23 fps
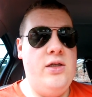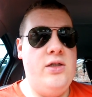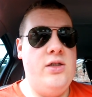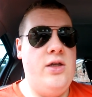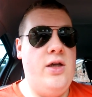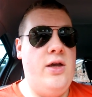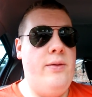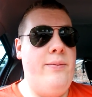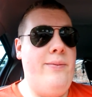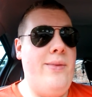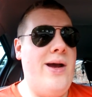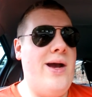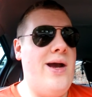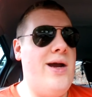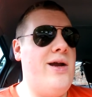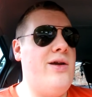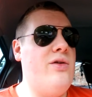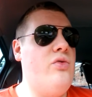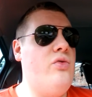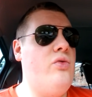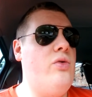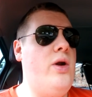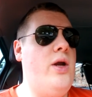It's a
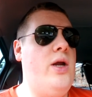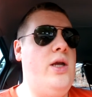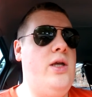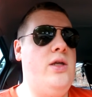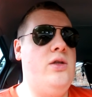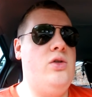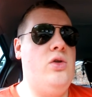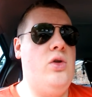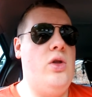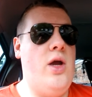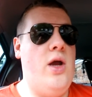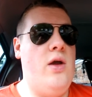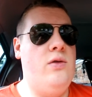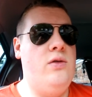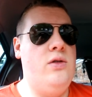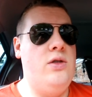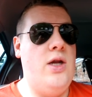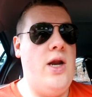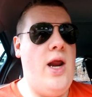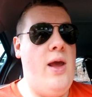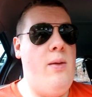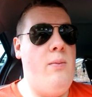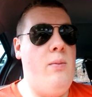Mark III
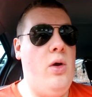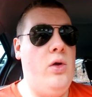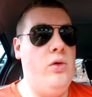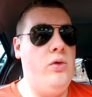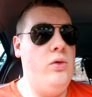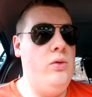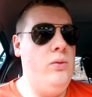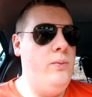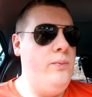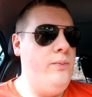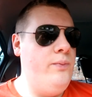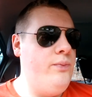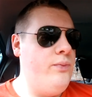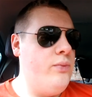2008 model.